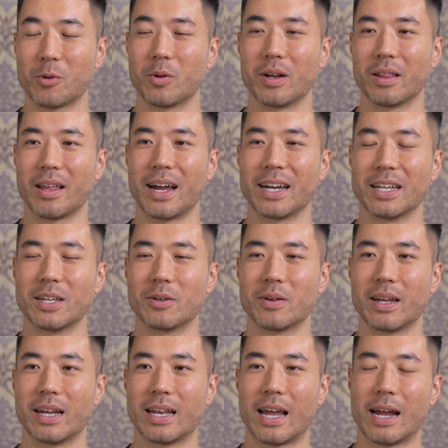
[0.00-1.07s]
going to lie to you,
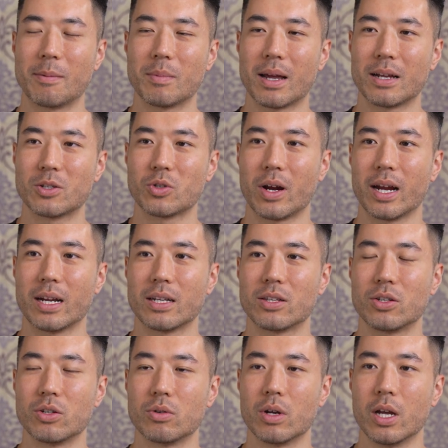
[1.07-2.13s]
and I'm not trying
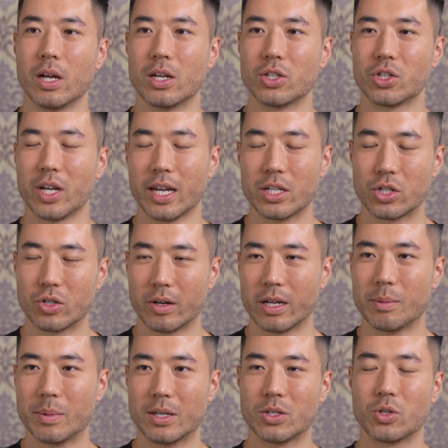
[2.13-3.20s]
to change your
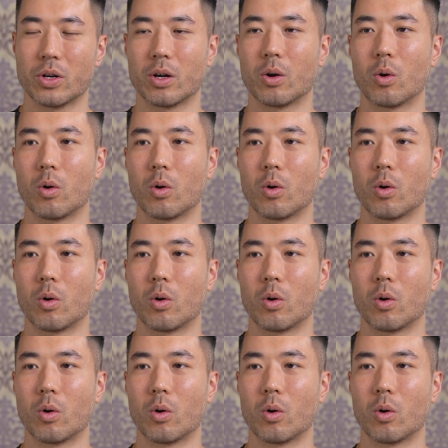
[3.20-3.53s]
image or